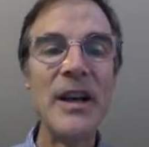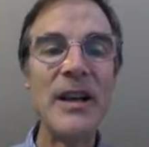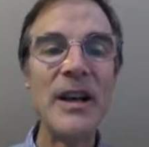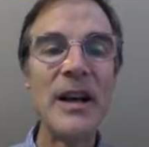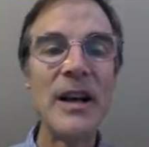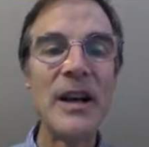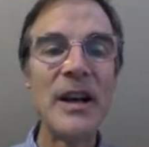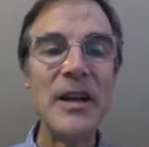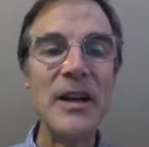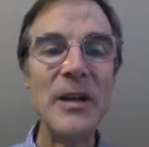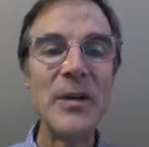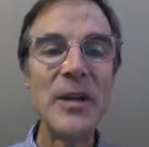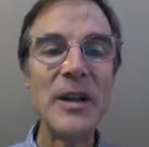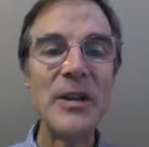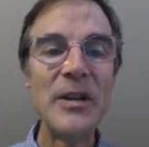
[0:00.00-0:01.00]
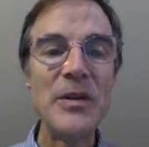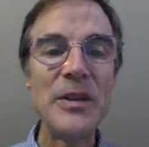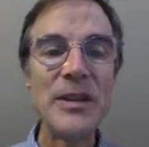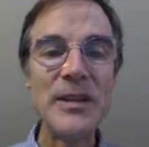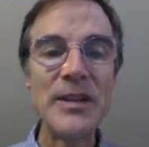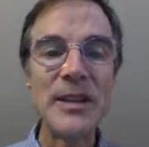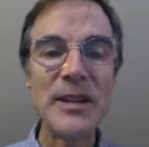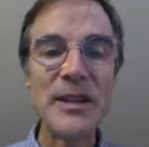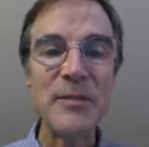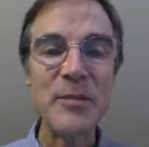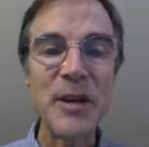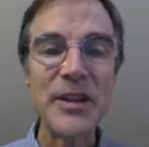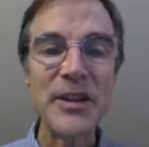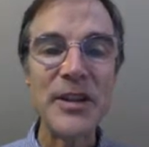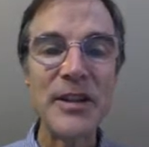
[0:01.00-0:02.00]
uh, you can use this
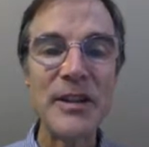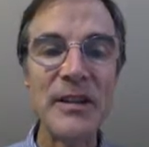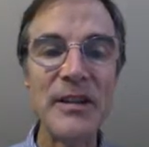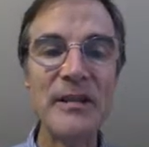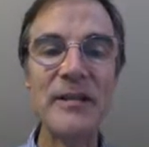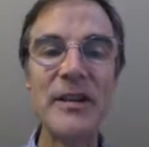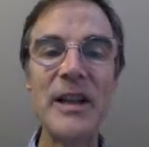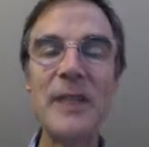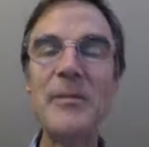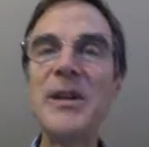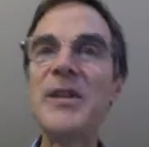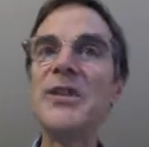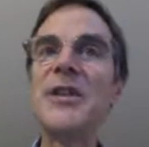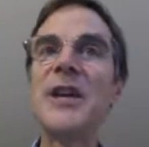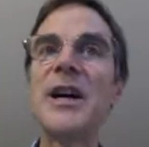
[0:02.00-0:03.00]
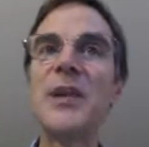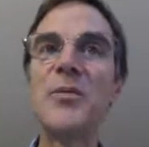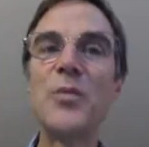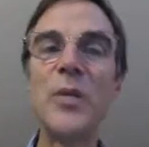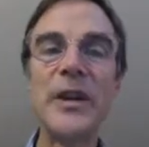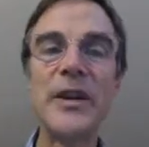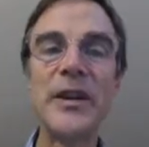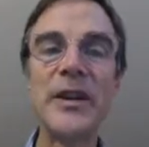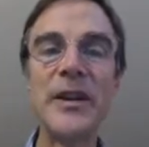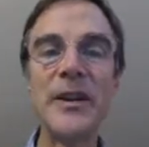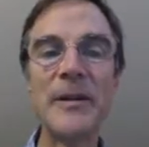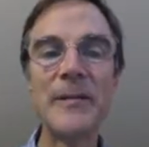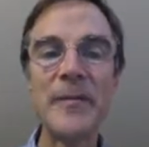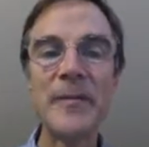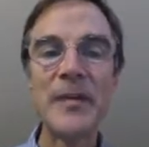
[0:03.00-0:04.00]
expression image.width.
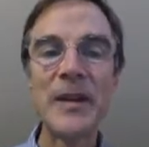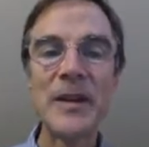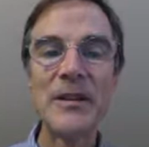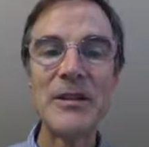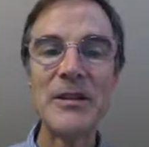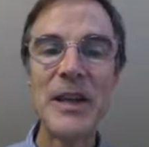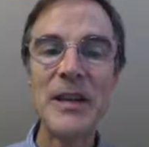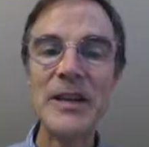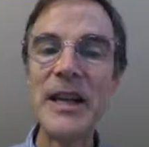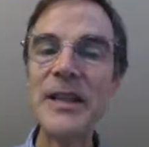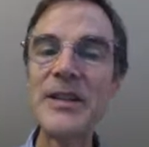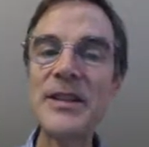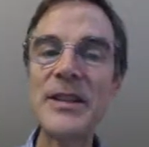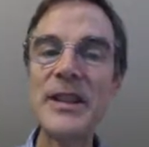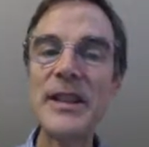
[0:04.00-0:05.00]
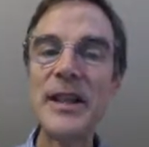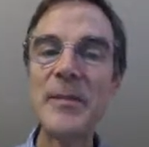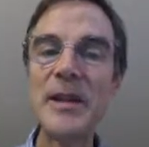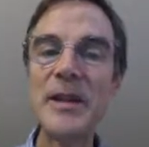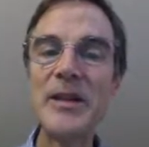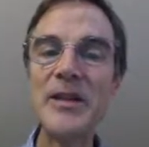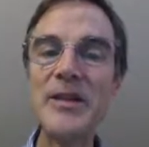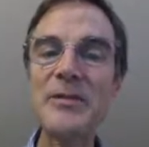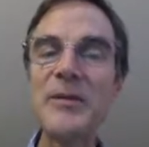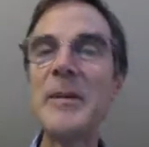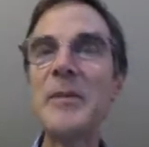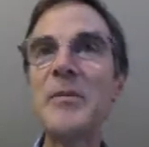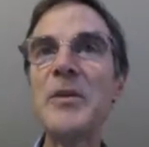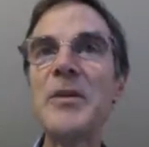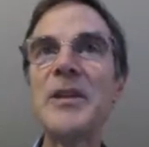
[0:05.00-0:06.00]
So that takes the image,
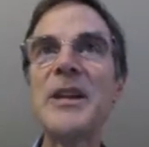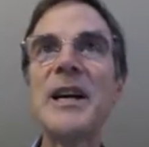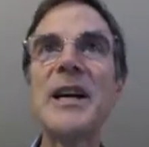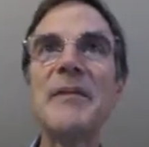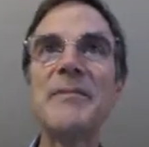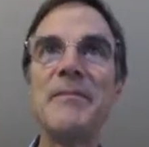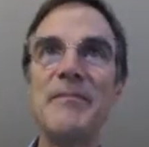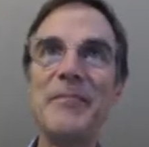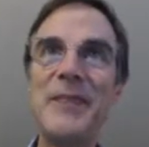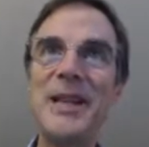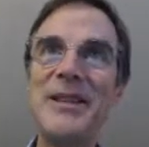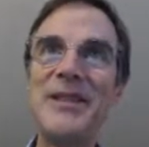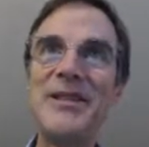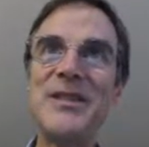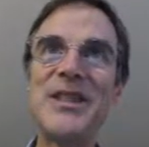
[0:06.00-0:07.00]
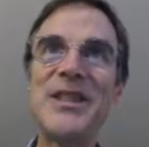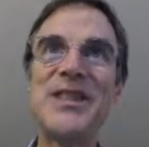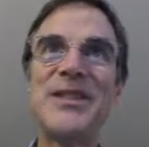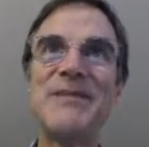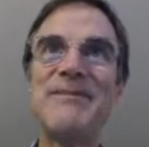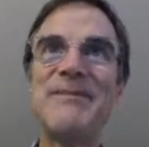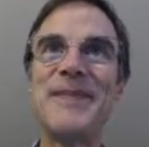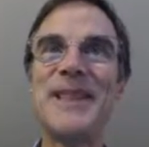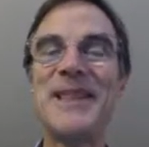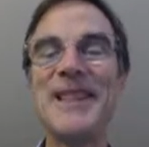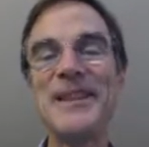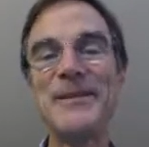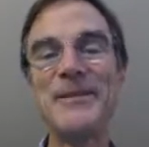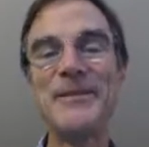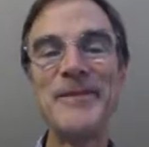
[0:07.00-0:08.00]
remember dot means,
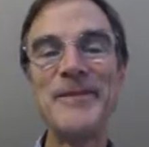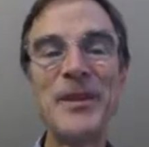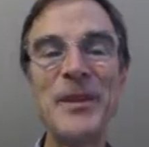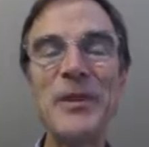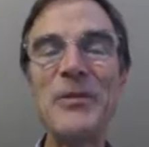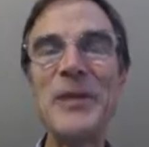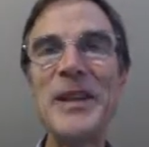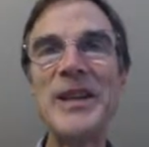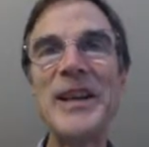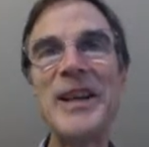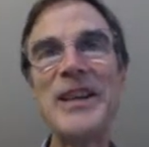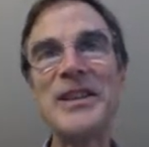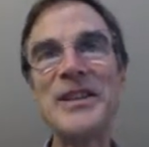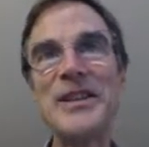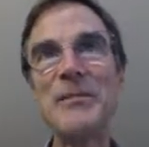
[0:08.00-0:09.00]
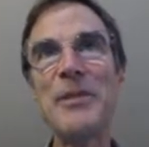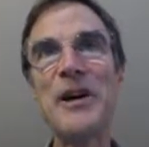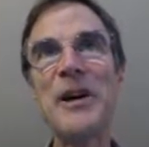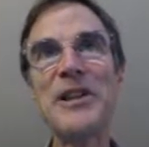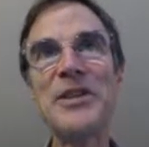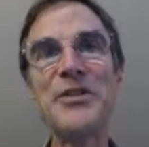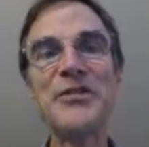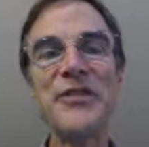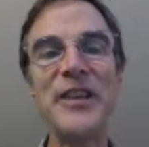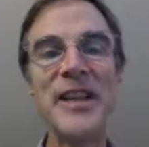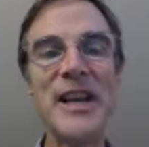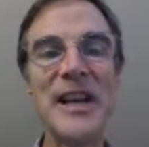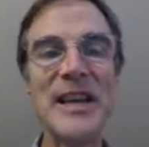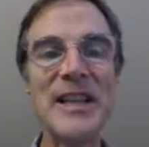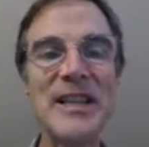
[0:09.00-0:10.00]
uh, you can read that as
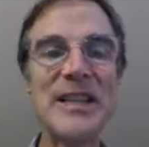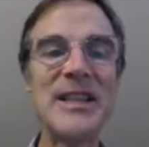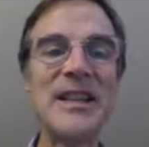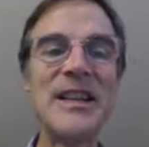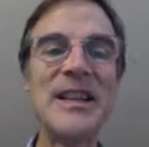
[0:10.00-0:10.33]
apostrophe s.